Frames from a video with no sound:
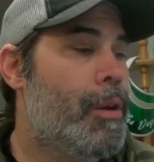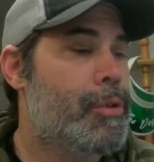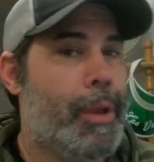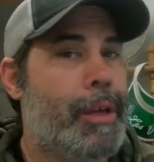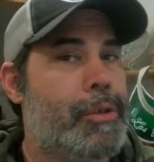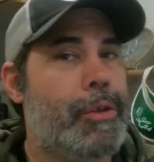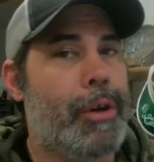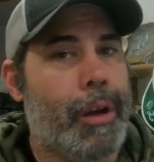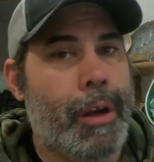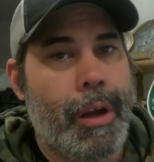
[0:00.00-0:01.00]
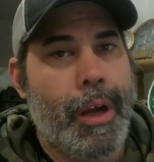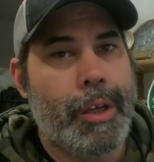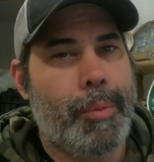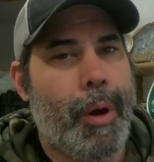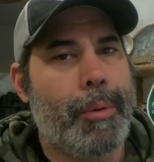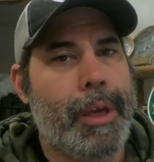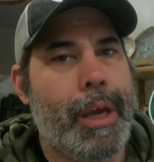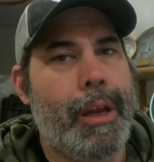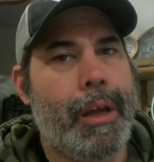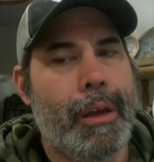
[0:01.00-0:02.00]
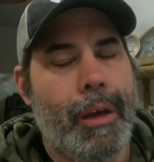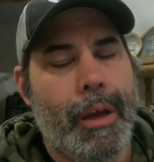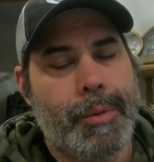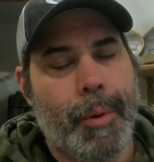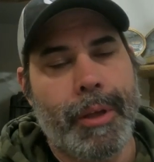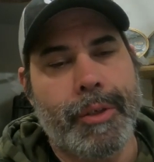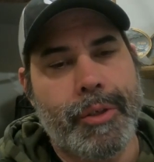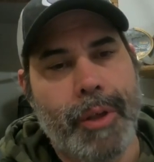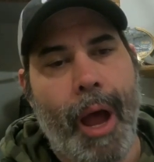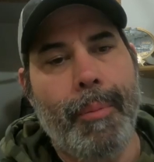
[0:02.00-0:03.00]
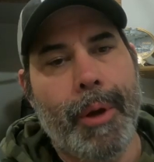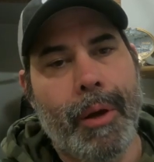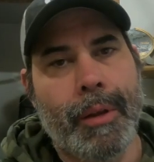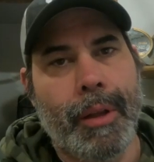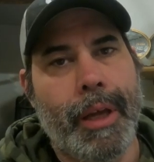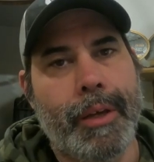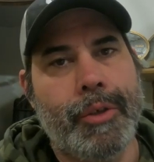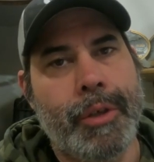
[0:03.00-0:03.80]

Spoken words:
So that's good. It's probably stopping on the link